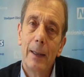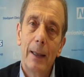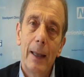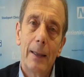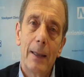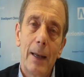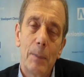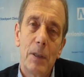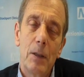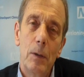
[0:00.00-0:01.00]
it's an
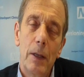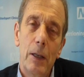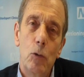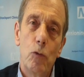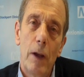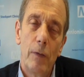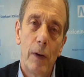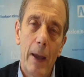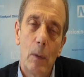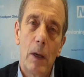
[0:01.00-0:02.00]
absolutely
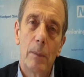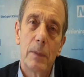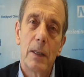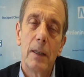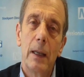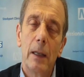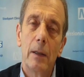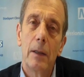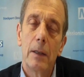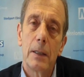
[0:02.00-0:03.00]
dreadful outcome to think
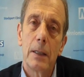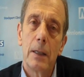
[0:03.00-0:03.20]
that